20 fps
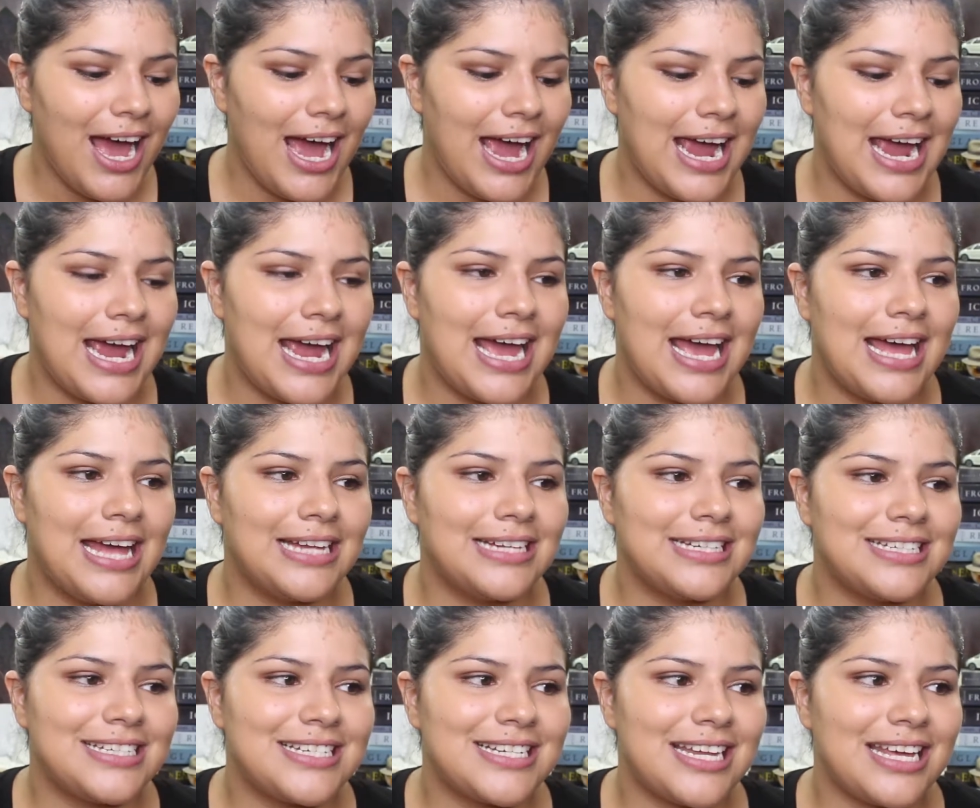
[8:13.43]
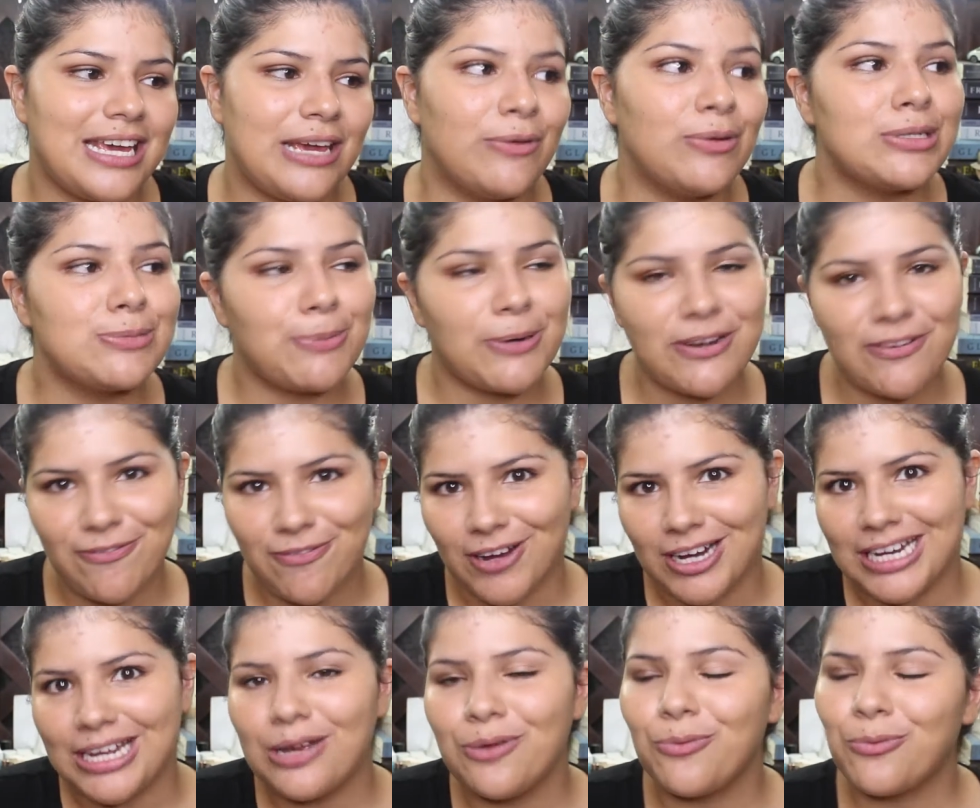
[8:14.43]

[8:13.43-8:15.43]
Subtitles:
and it was pretty funny.